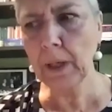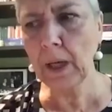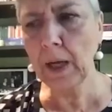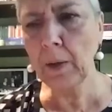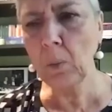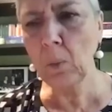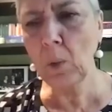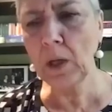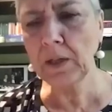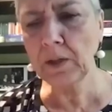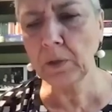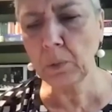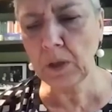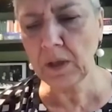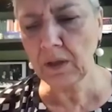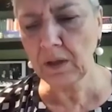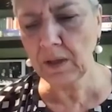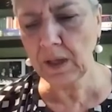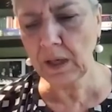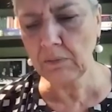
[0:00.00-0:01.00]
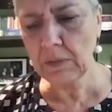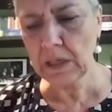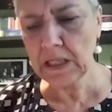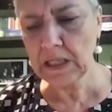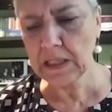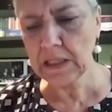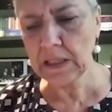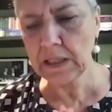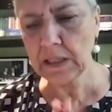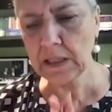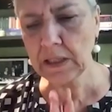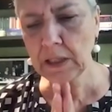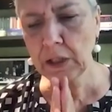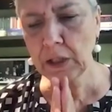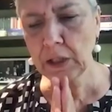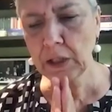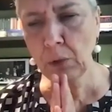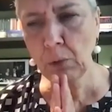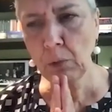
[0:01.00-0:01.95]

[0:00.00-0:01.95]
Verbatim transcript: I wonder whether that means, Linda, that you